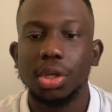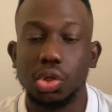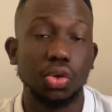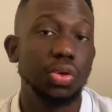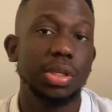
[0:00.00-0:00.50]

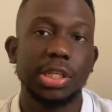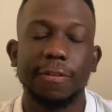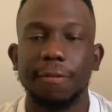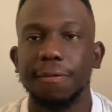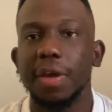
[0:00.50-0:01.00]
So do
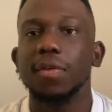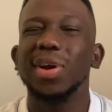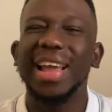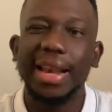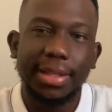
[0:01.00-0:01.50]
yourself a favor,
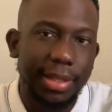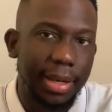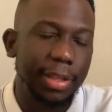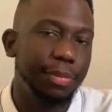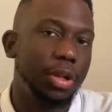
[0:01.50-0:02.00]
click the
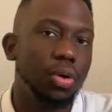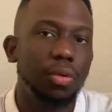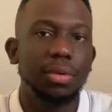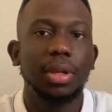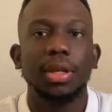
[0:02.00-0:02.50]
link
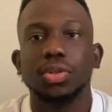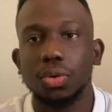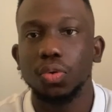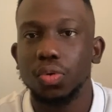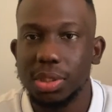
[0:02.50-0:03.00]
below. The link to
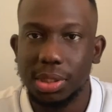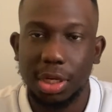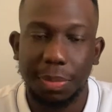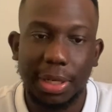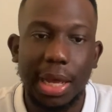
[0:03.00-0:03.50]
the course is
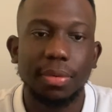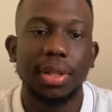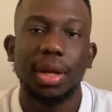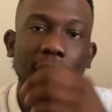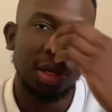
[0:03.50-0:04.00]
going to be down
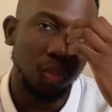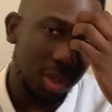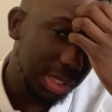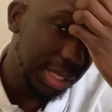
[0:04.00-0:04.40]
there. And once